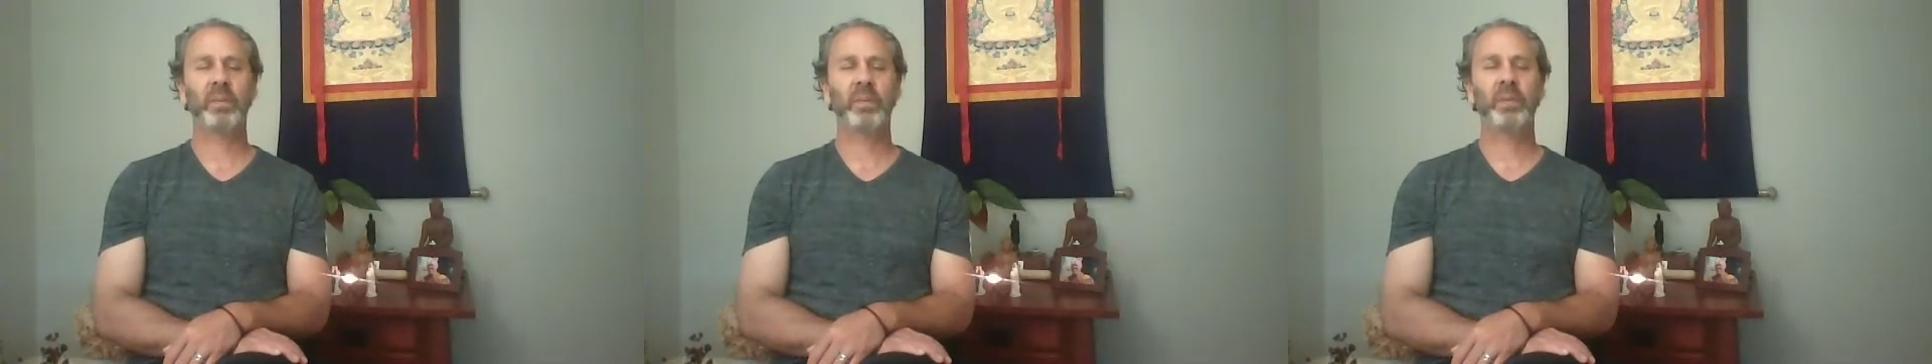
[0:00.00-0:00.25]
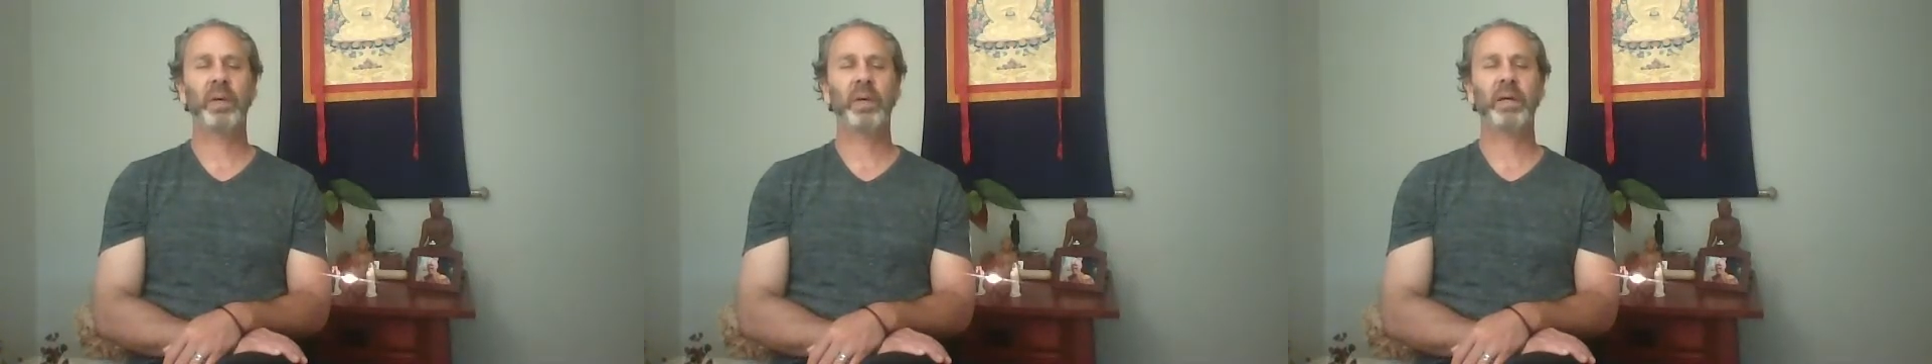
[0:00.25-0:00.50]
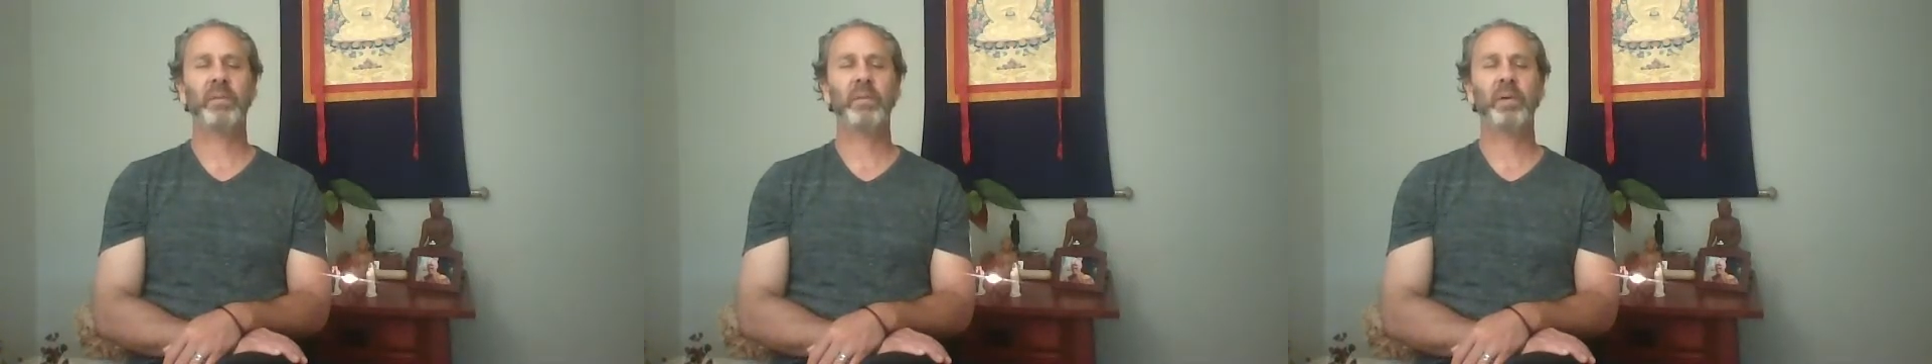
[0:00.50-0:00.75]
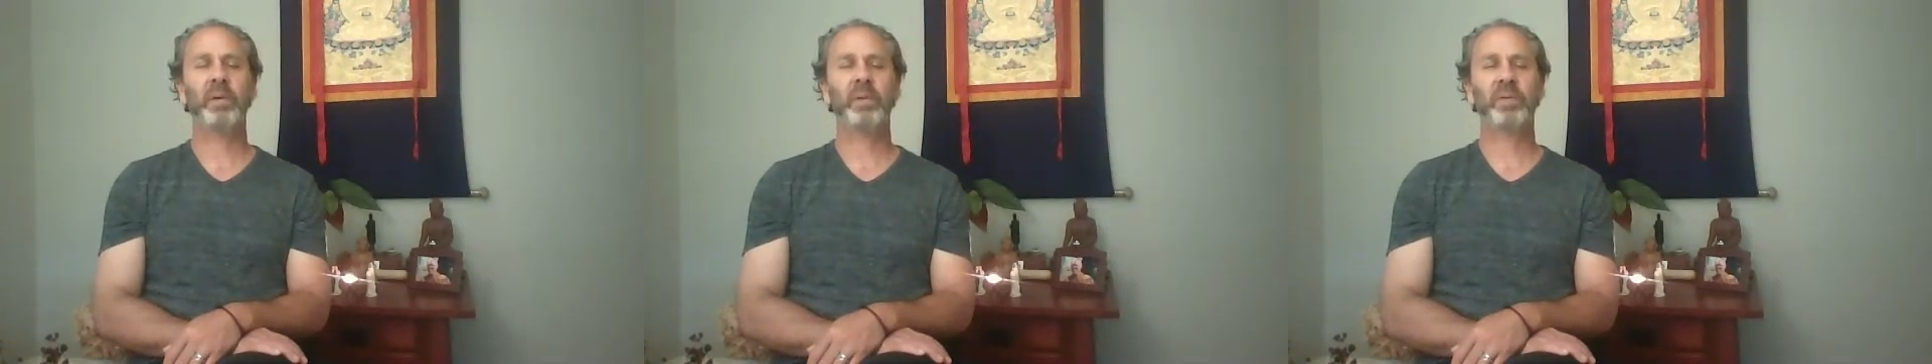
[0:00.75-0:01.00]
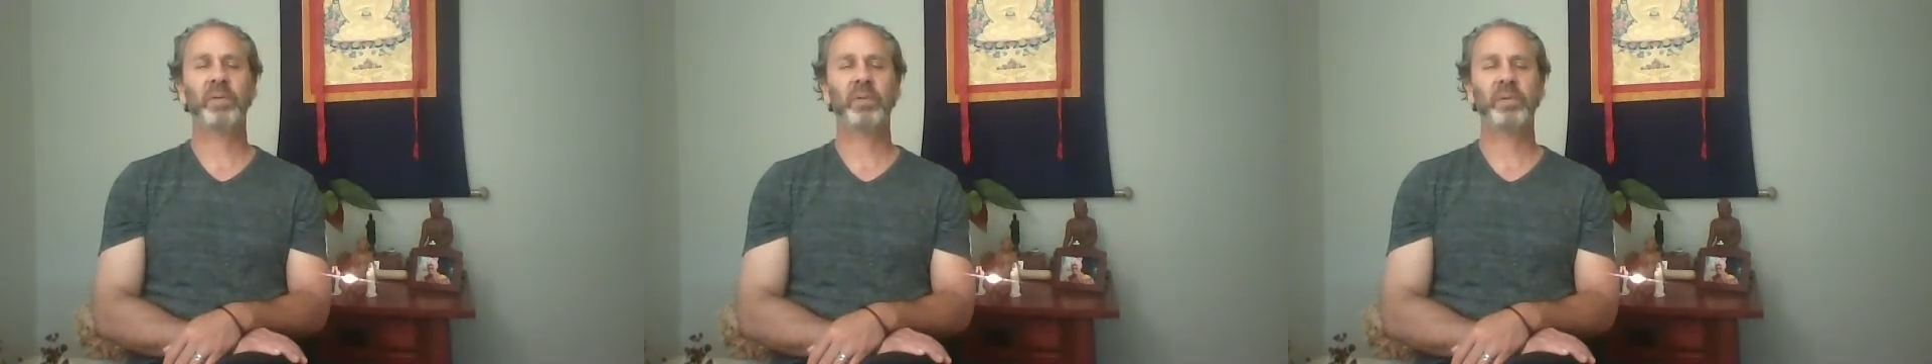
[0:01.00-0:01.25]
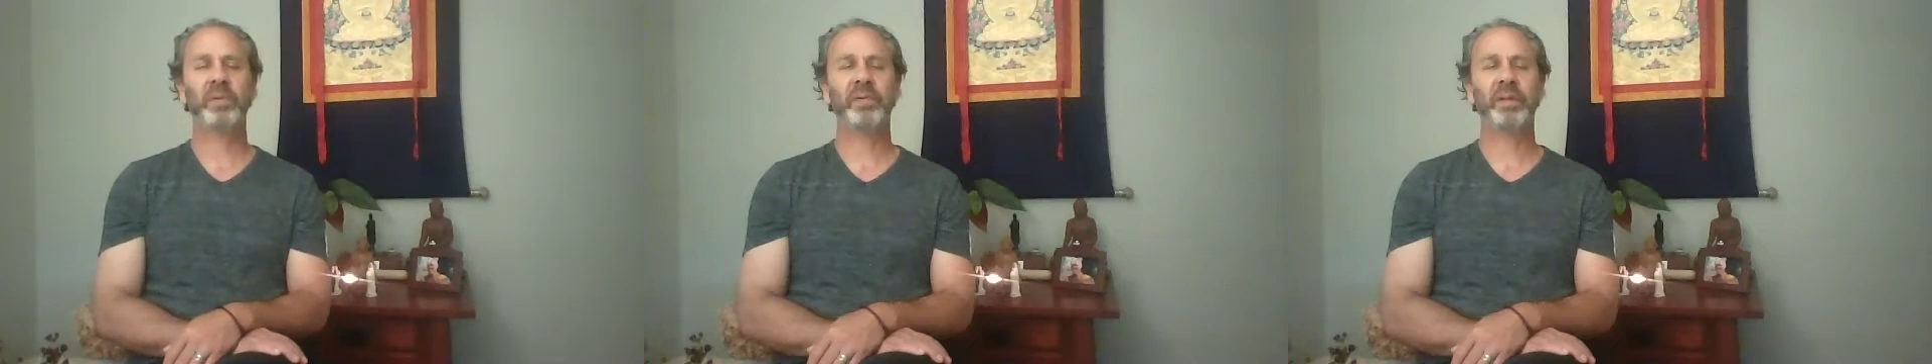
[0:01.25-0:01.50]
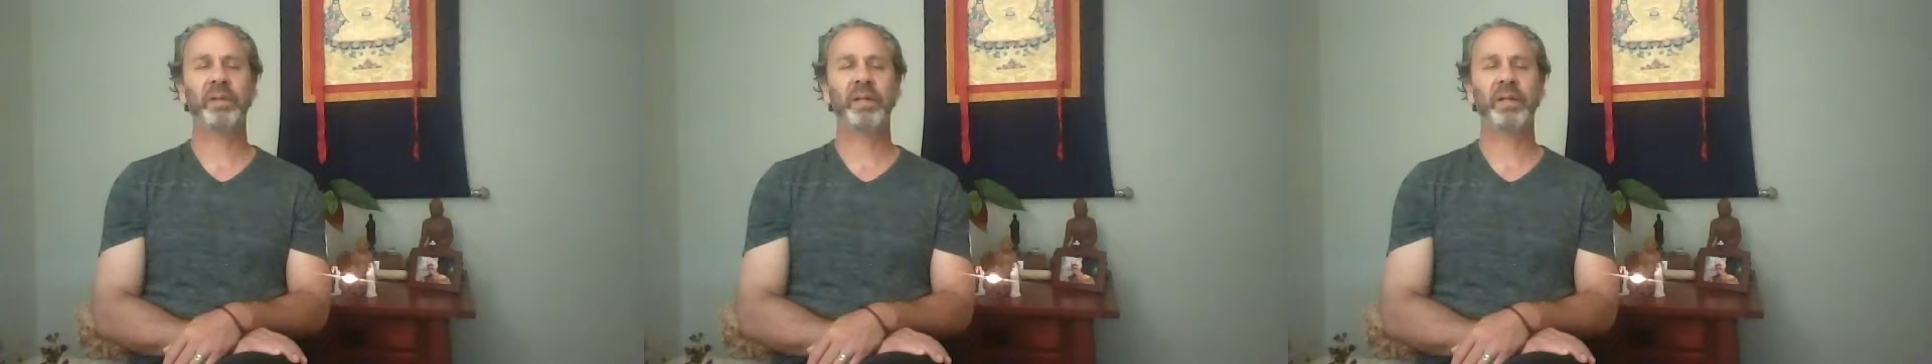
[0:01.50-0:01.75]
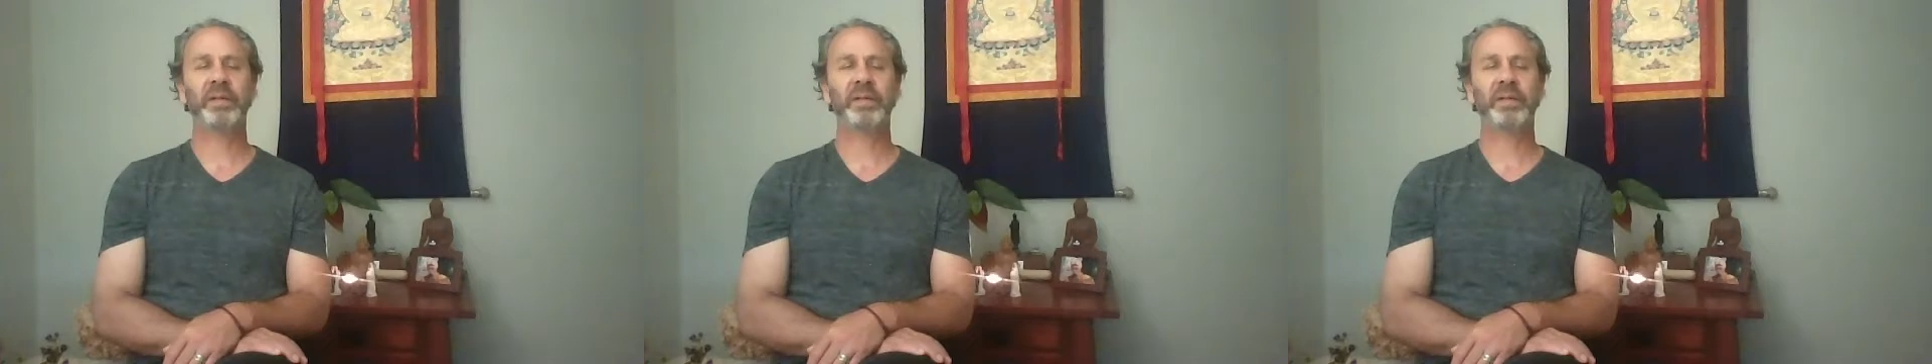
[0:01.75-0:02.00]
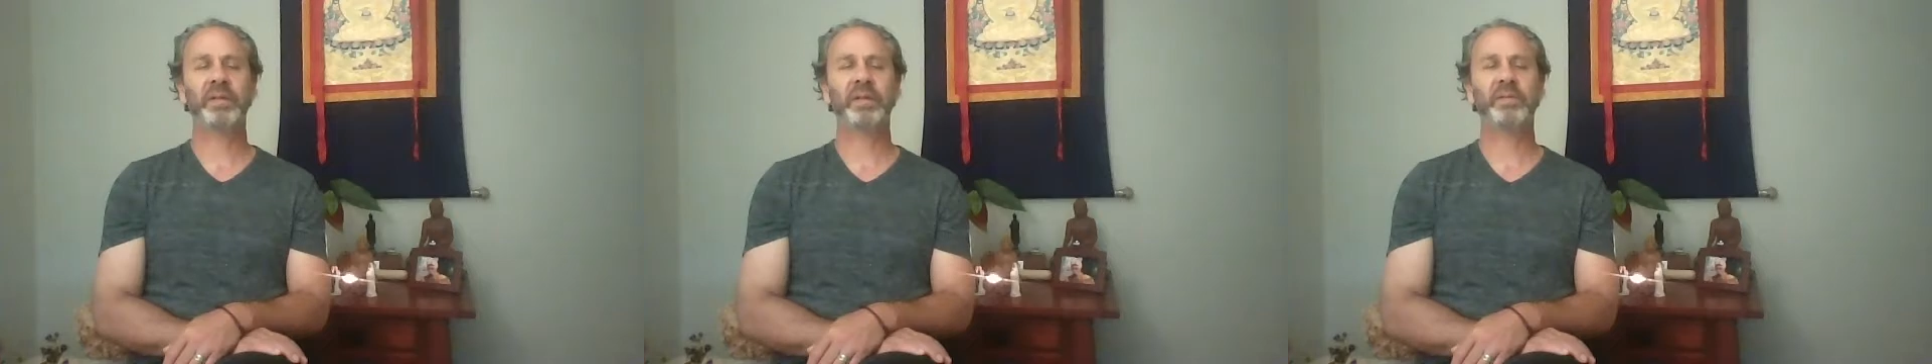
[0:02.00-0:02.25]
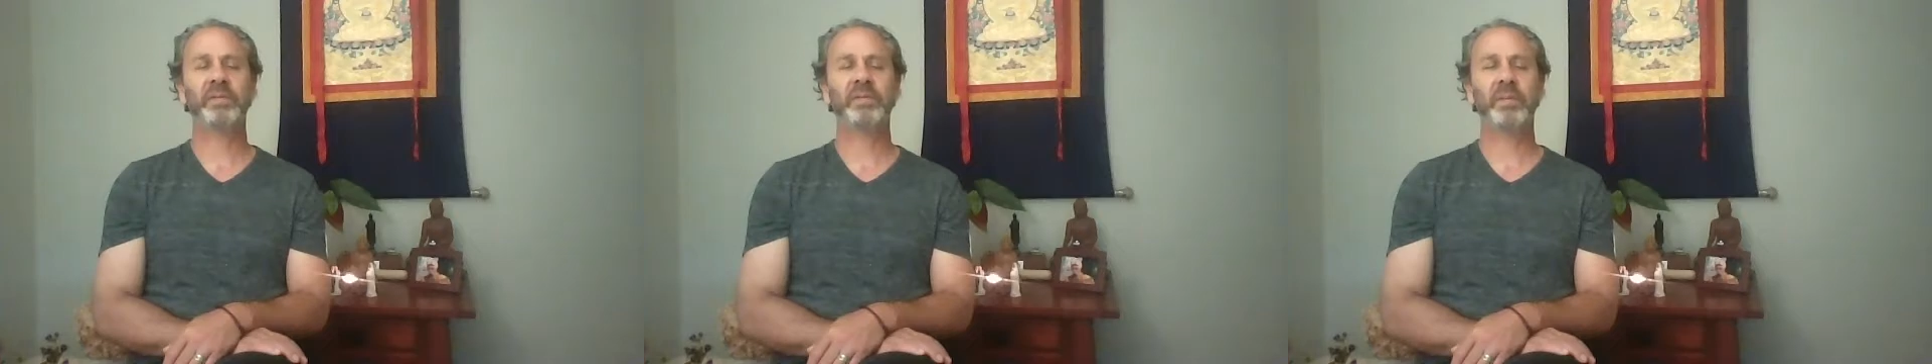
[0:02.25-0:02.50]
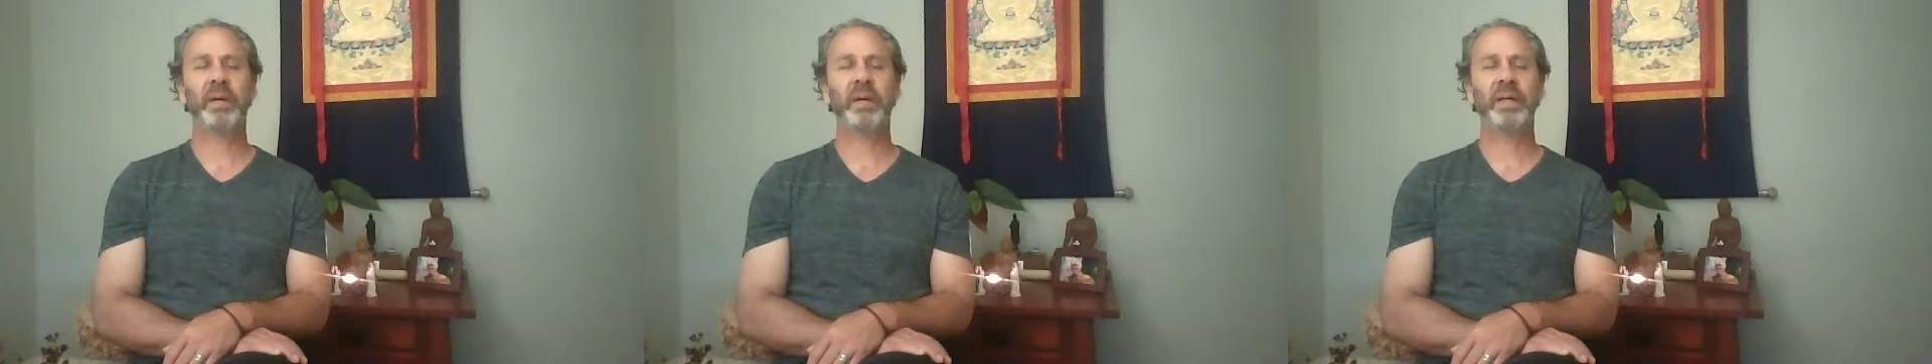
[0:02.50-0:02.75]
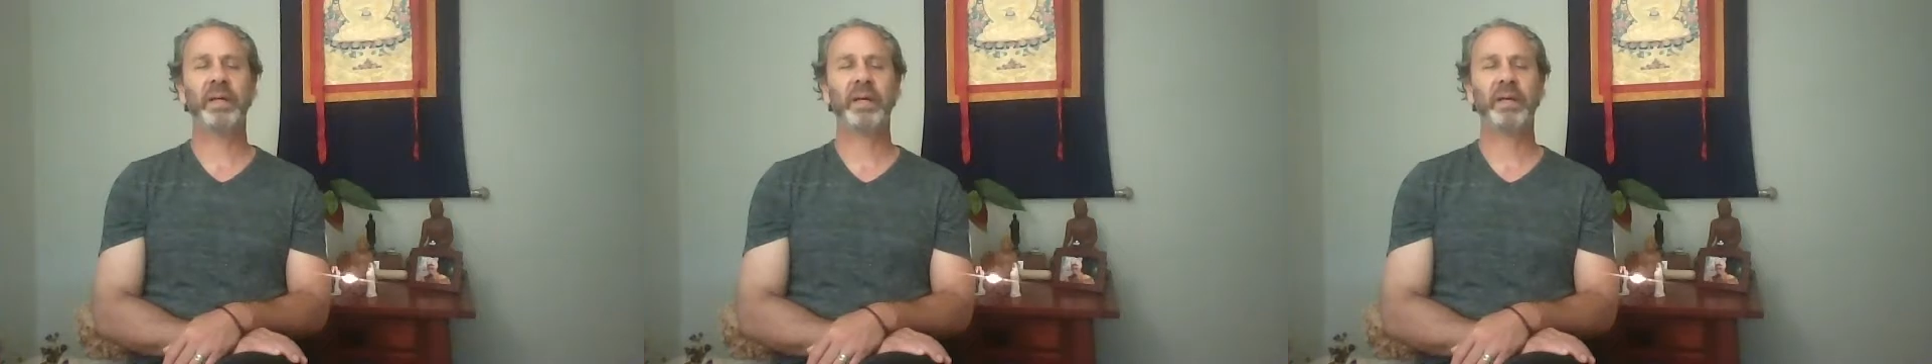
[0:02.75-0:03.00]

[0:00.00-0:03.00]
be wake-up moments when we realize, oh, the mind